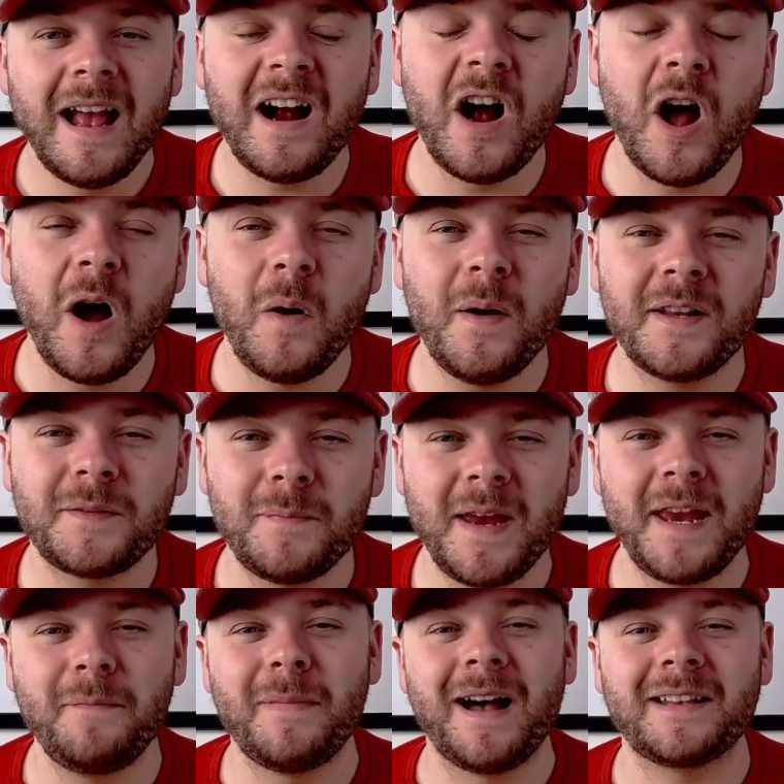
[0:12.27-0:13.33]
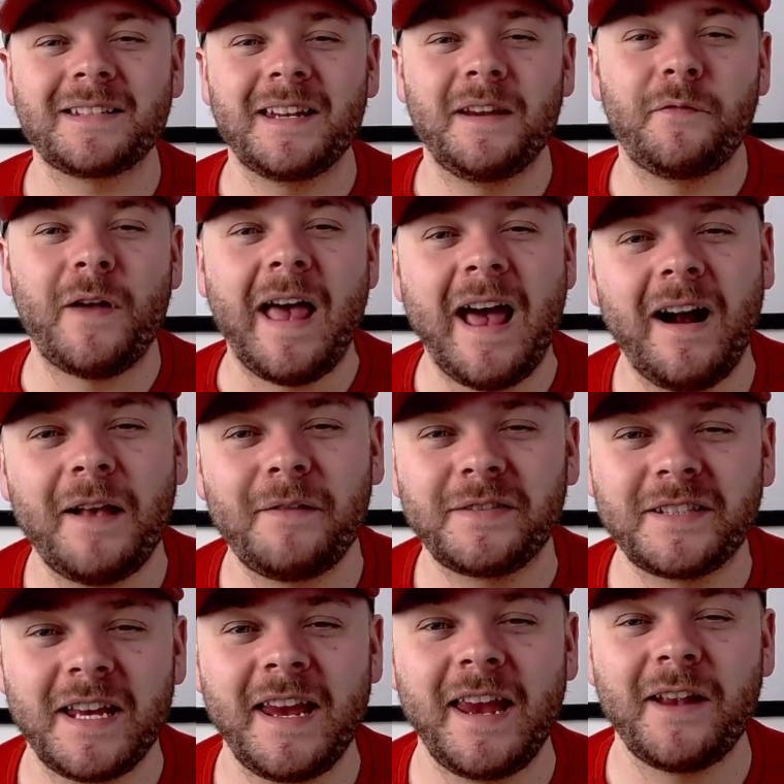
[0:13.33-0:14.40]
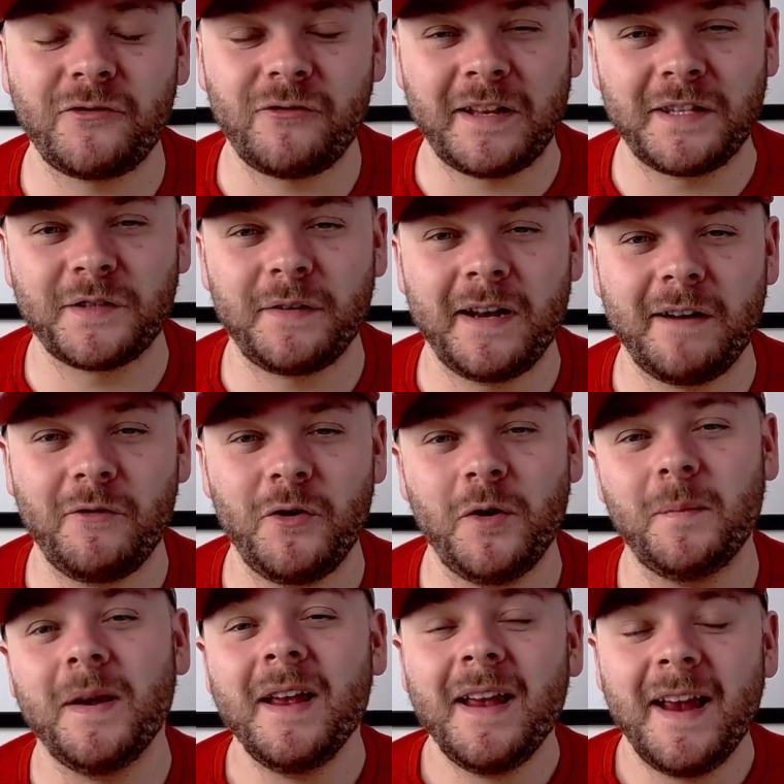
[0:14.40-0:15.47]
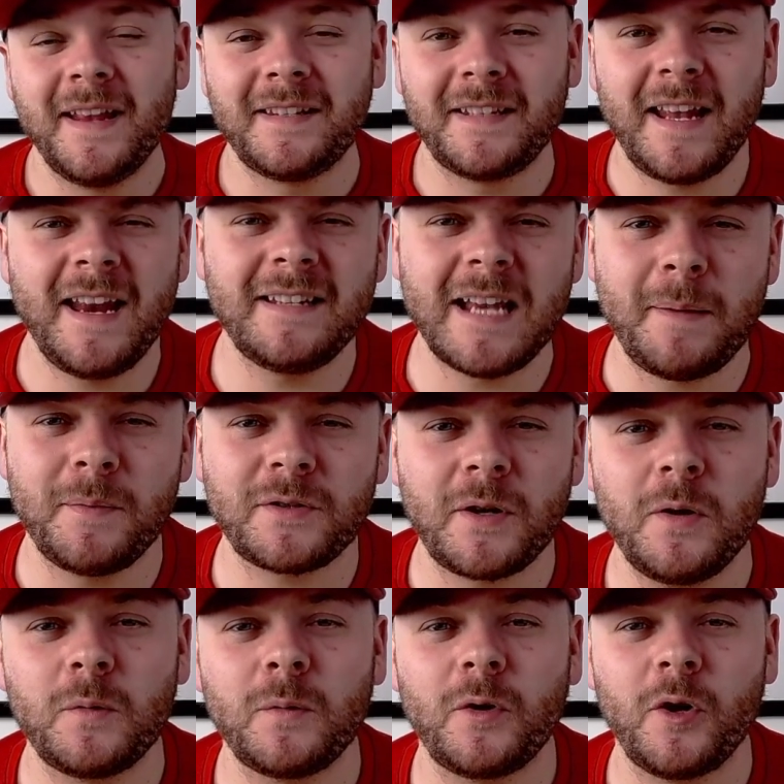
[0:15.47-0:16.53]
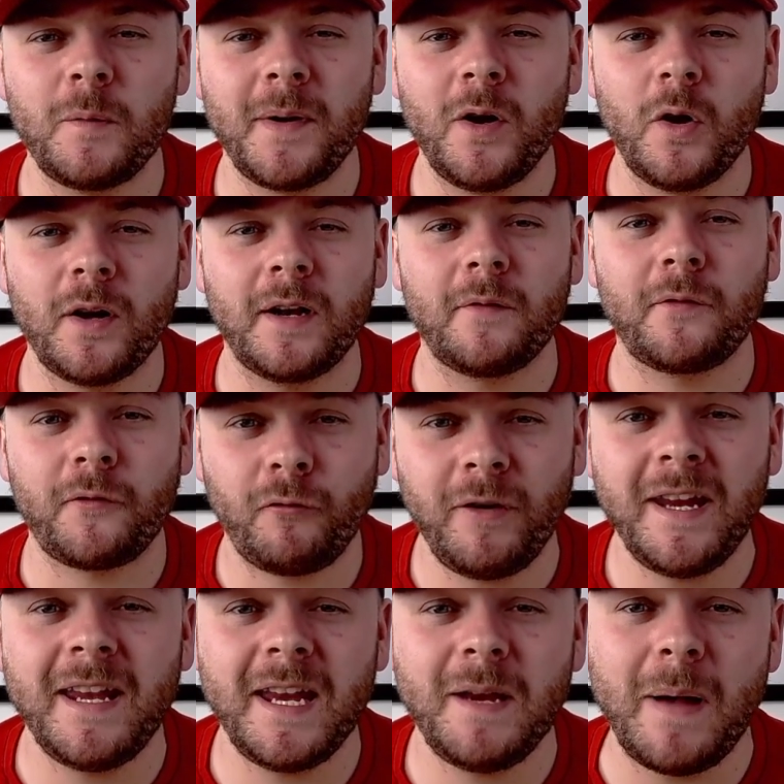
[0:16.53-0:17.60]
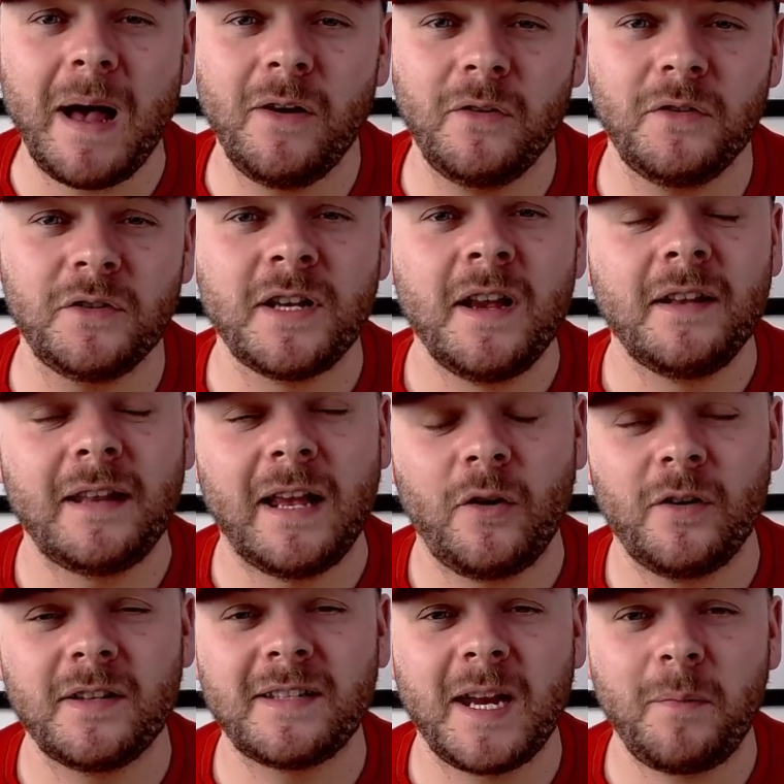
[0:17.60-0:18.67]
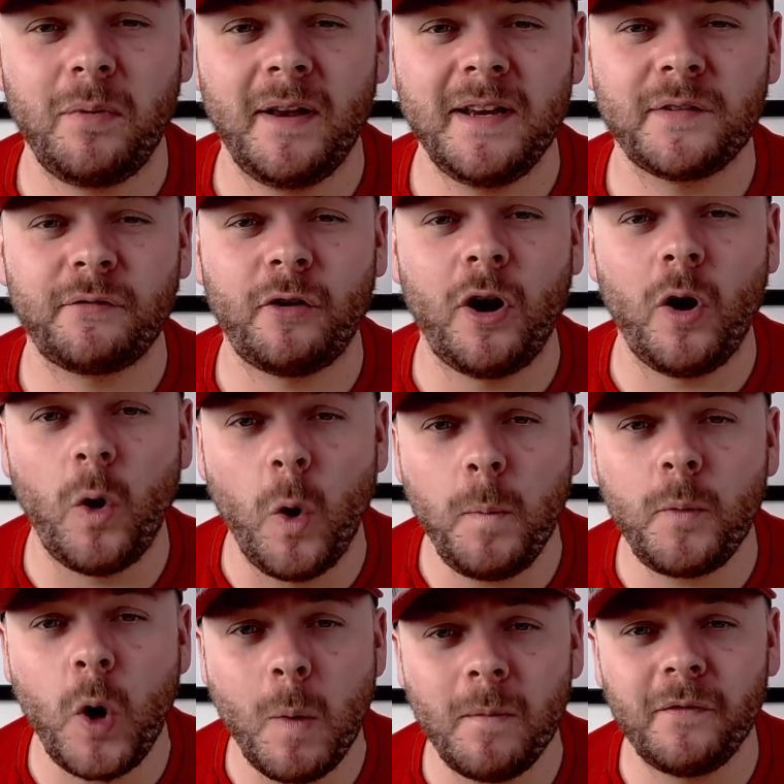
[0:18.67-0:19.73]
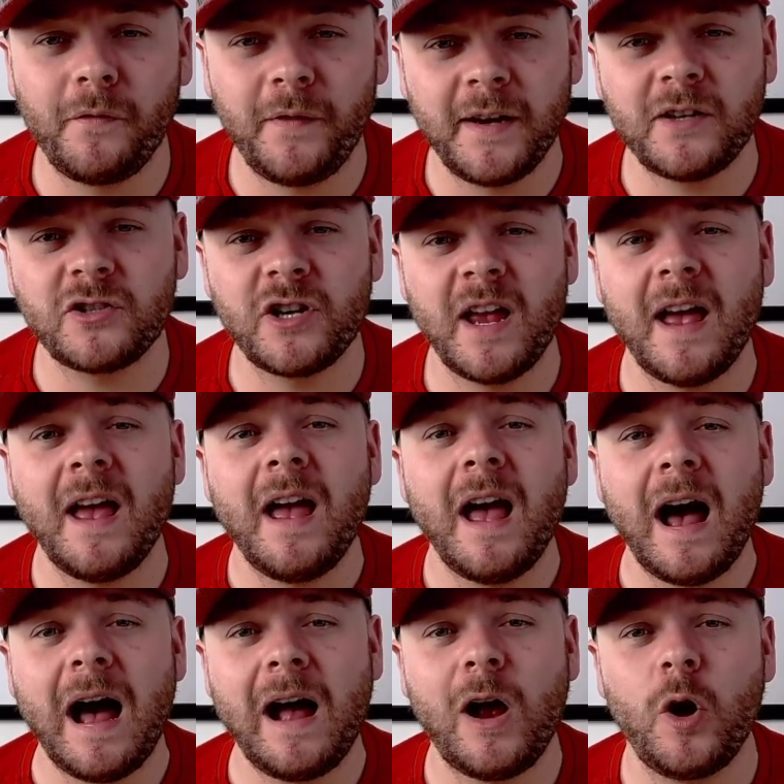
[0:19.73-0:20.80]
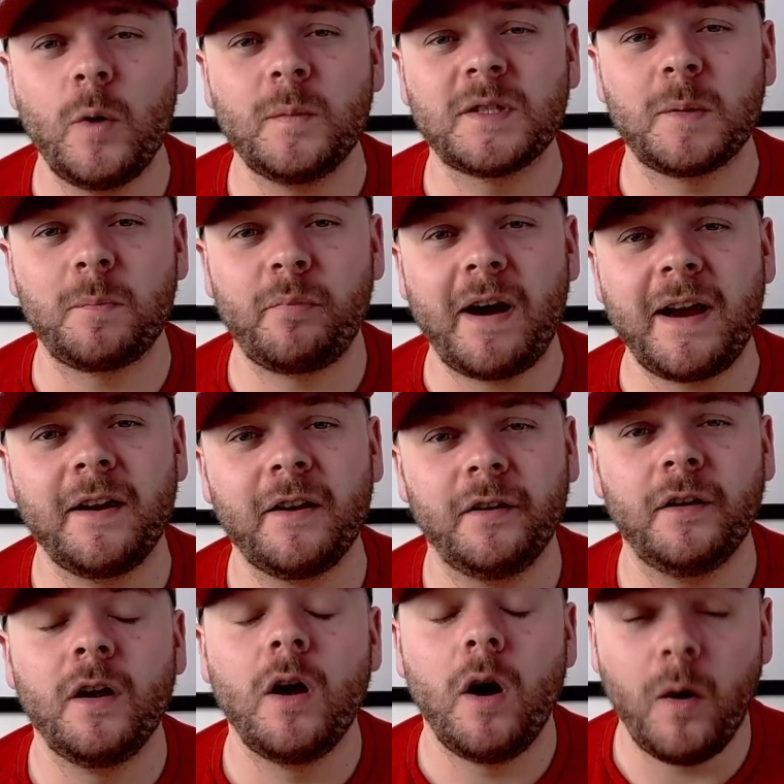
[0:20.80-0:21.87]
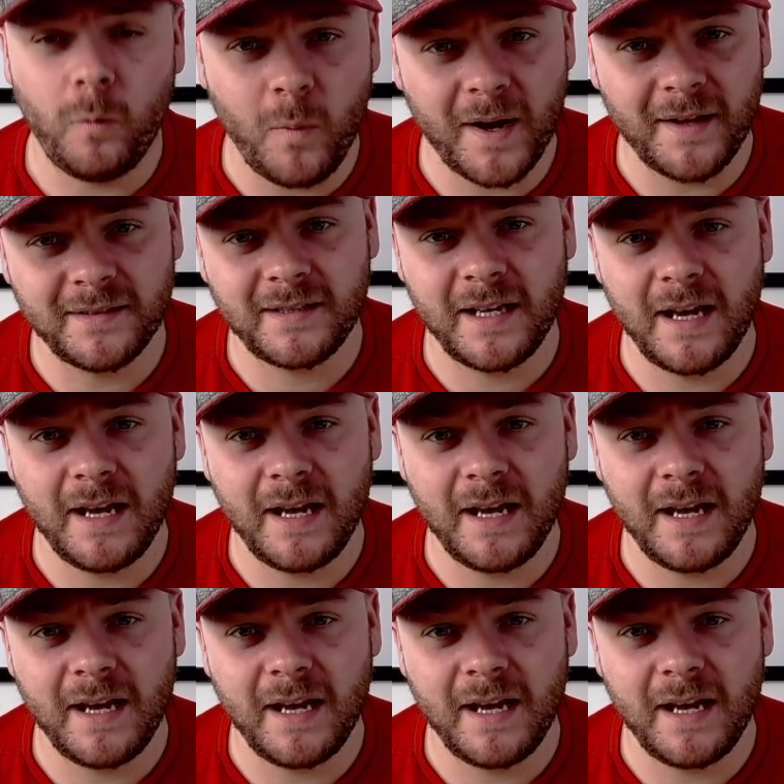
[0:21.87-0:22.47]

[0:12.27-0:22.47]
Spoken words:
Hello, it's me, Matty, for LFC Transfer Room. In today's episode, we're going to be looking at 3 key battles that are going to take place for our upcoming fixture at home to Brighton on Wednesday